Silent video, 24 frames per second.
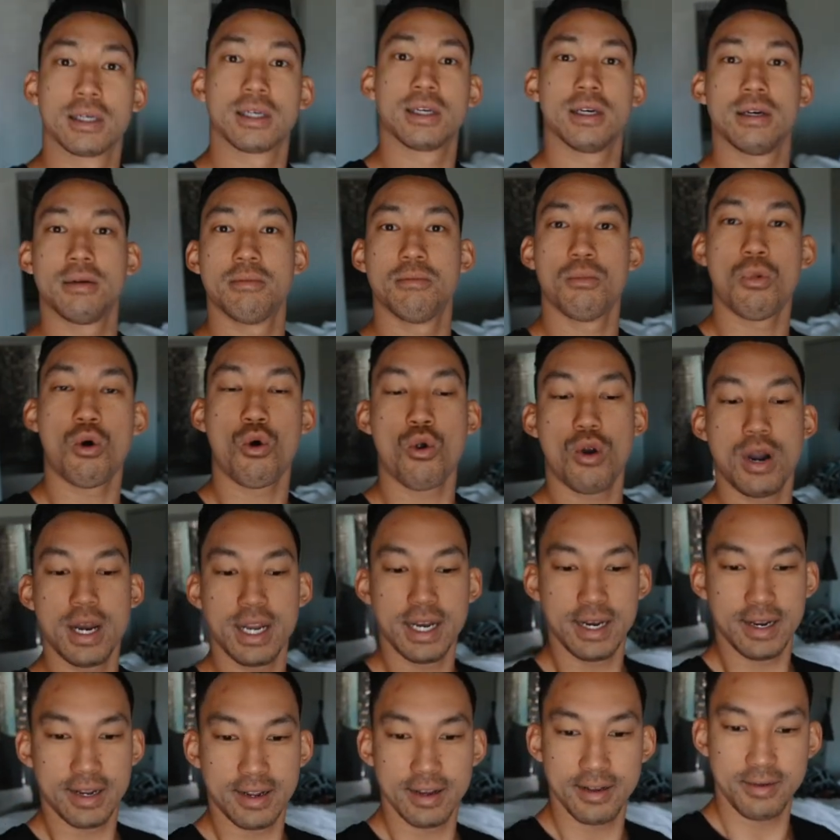Good
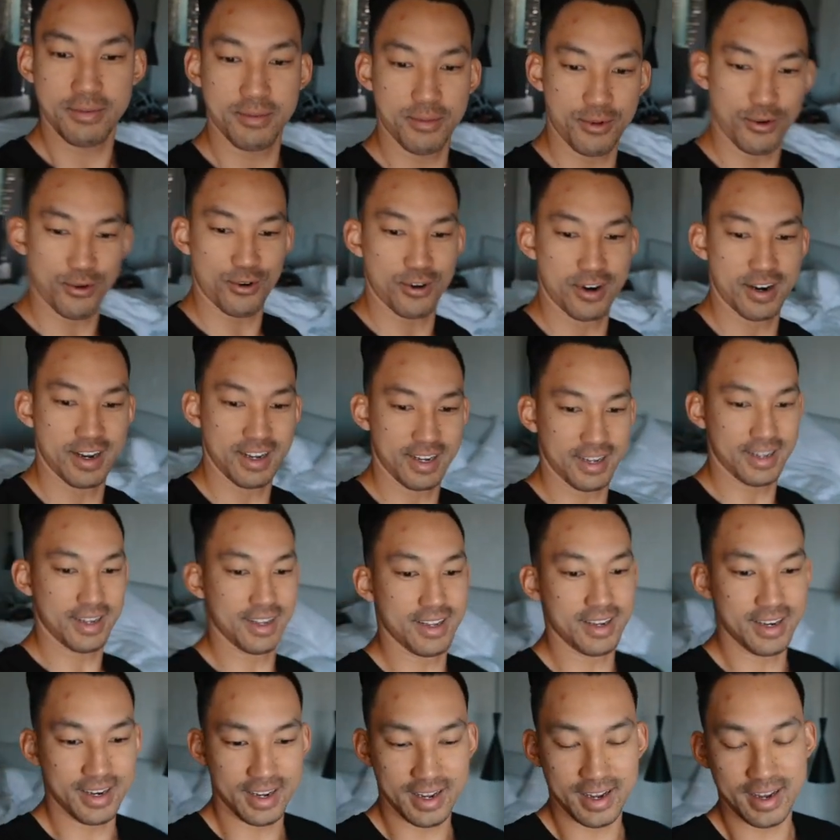morning, good
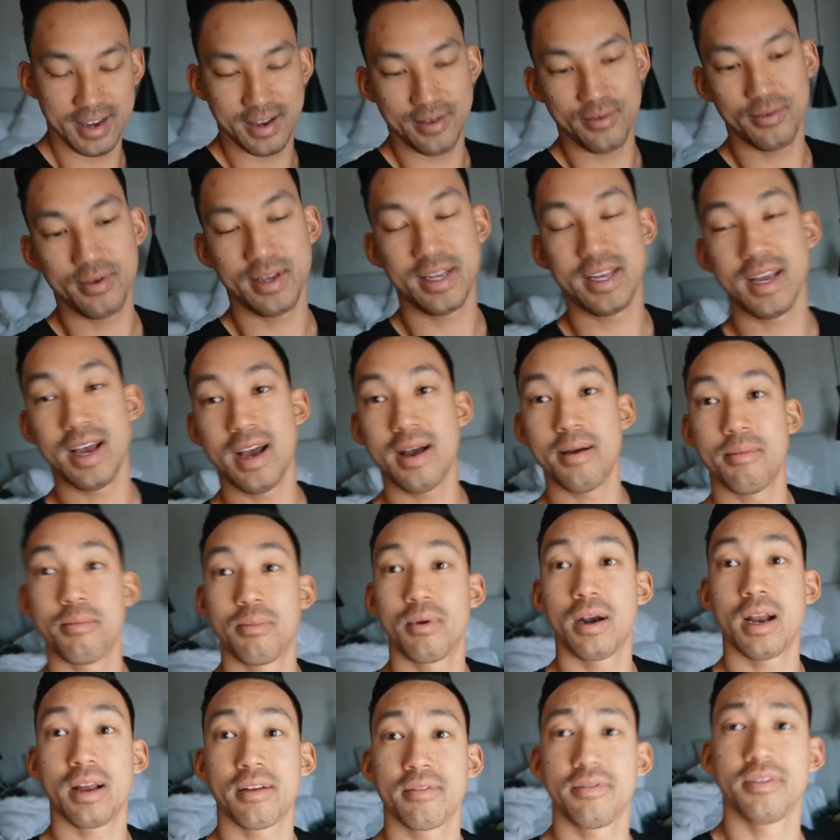morning. We got
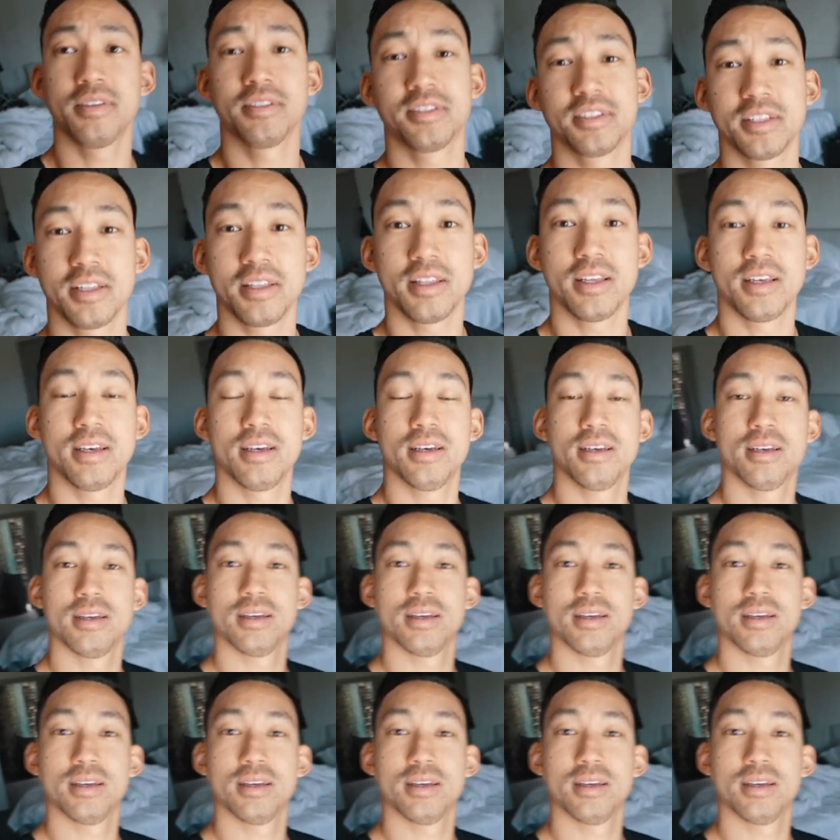breakfast in the